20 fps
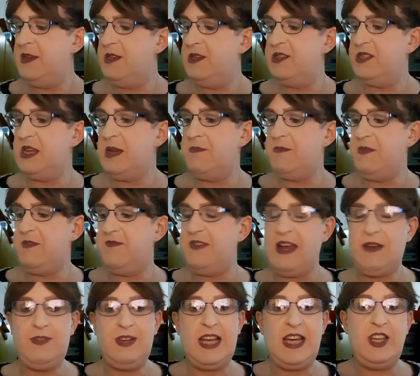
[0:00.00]
some
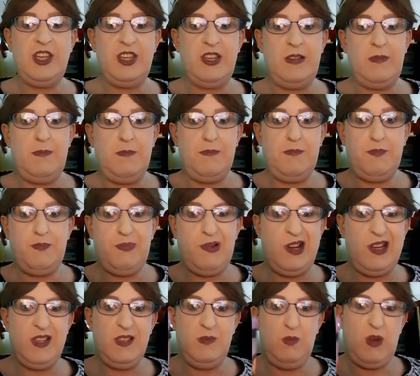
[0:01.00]
foundation
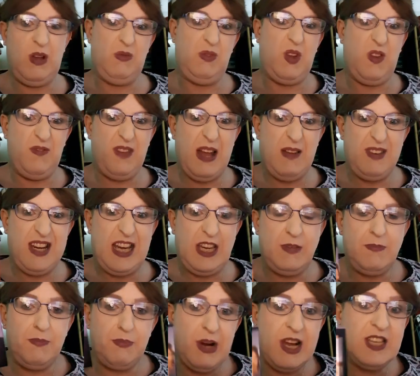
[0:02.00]
pressed, well, not
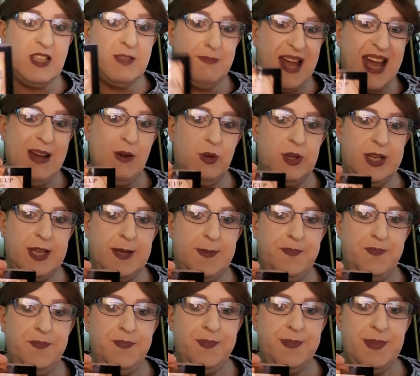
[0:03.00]
foundation, pressed powder.
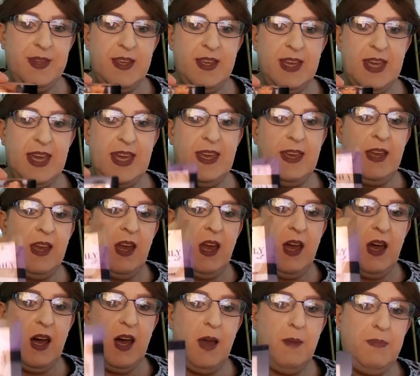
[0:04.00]
Okay,
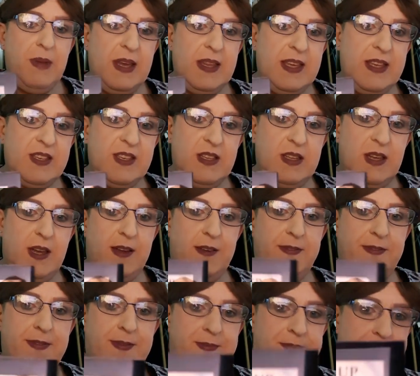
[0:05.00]
I buy this
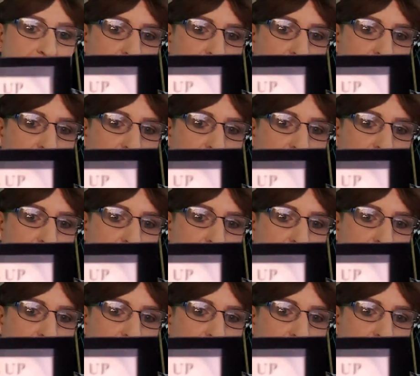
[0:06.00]
stuff.